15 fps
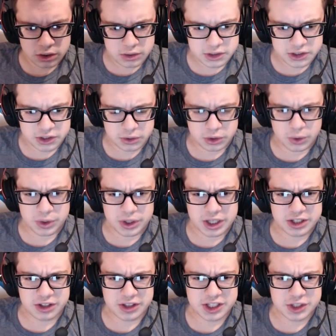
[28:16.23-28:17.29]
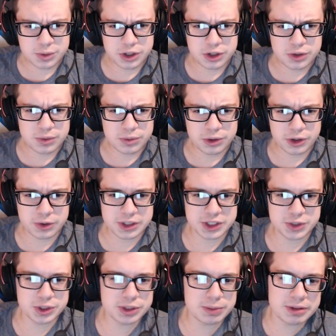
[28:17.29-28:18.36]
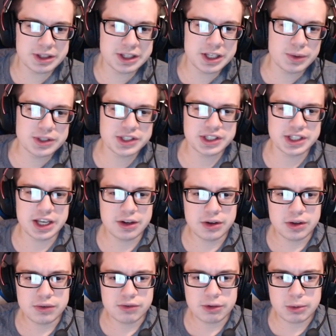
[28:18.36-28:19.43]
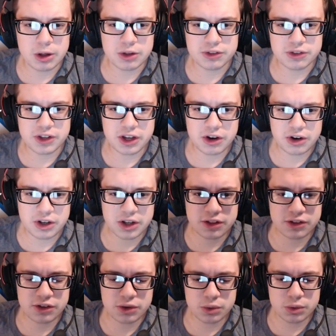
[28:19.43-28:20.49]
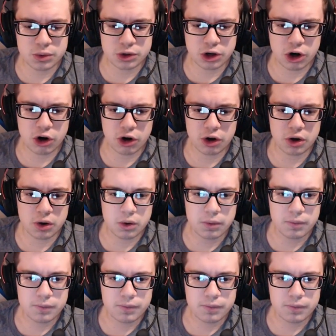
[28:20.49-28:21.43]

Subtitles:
So going into this one, we're going to switch up the lead once again from Altaria to Lucario.